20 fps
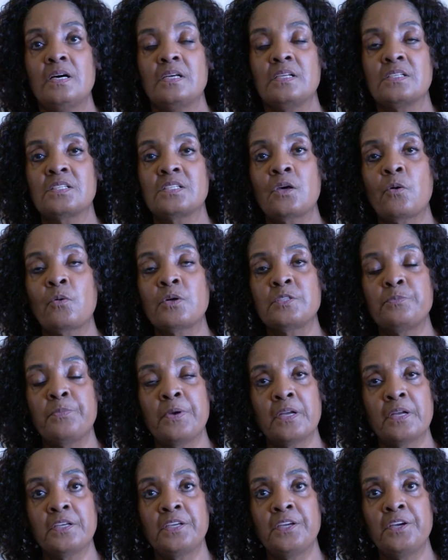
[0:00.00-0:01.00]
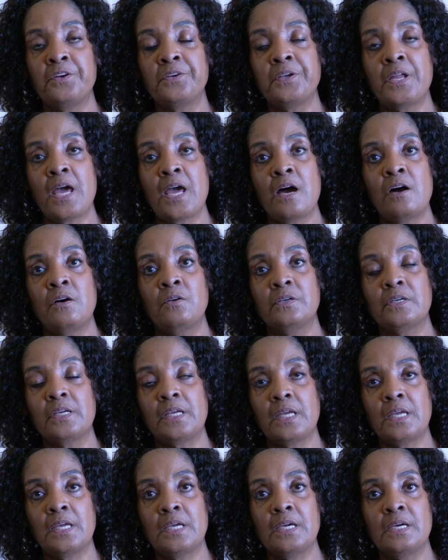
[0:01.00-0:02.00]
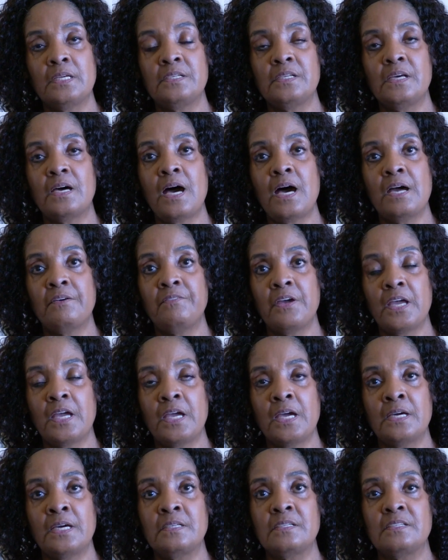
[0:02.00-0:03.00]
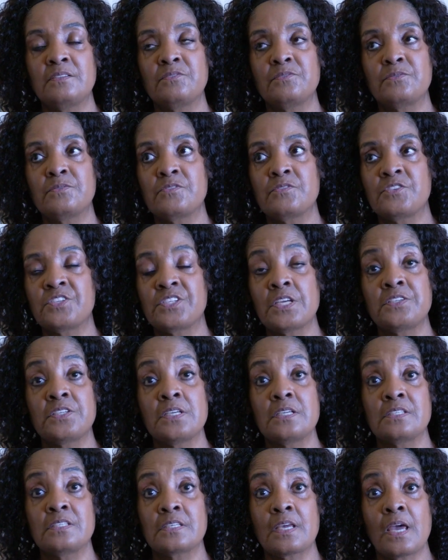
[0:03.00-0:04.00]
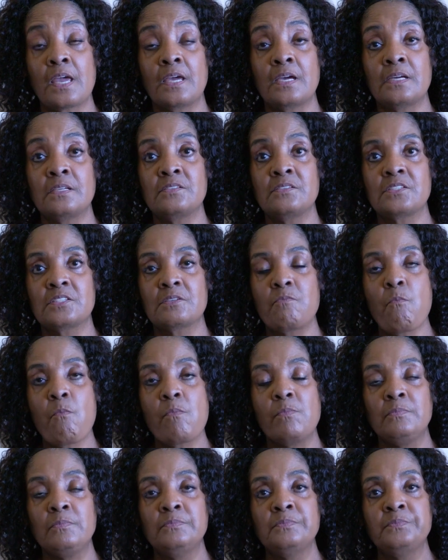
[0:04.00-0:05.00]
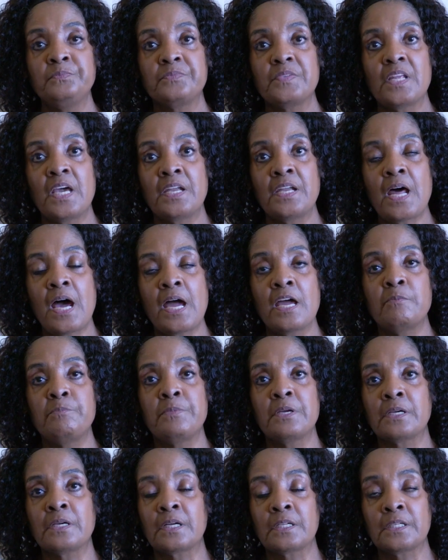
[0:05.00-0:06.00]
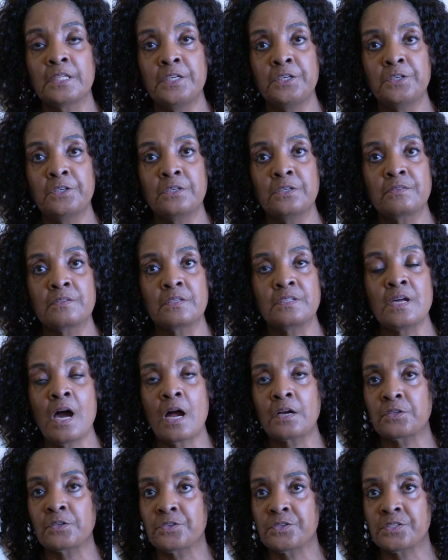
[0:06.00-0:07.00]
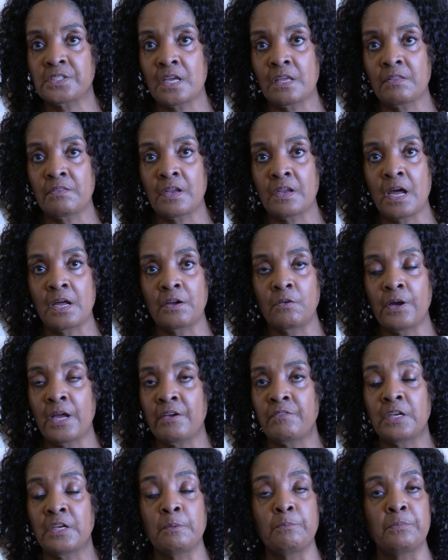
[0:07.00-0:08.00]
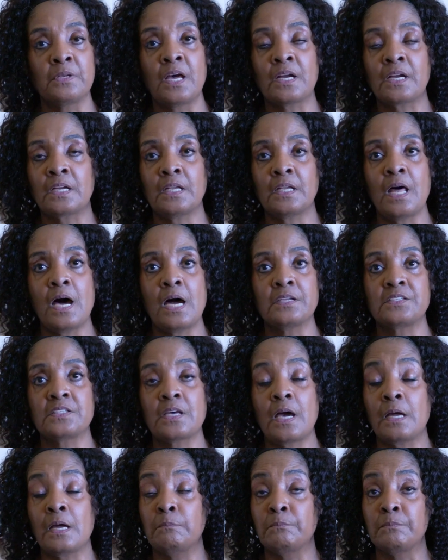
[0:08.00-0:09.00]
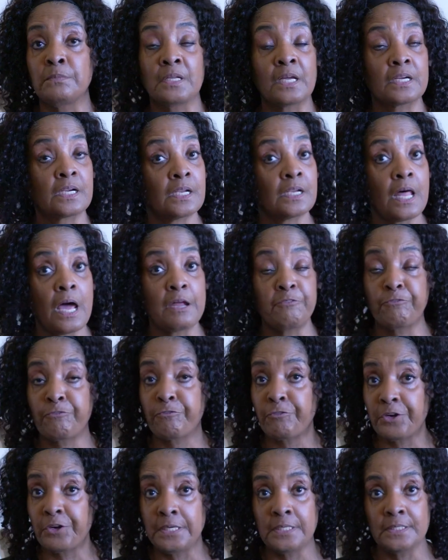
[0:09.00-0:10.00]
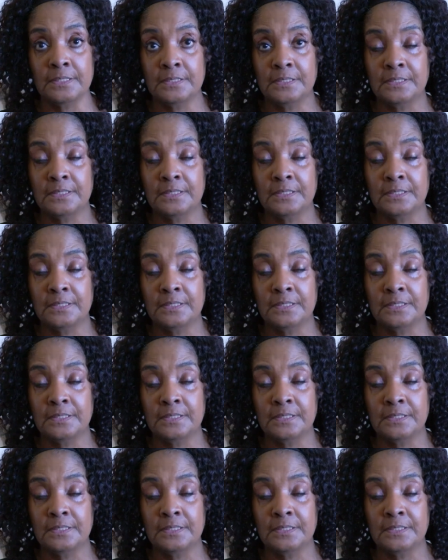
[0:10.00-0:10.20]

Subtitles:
So it's been a year now and I've had CT scans and I have been cleared. The doctors say that I don't have any blood clots. I am blood clot free.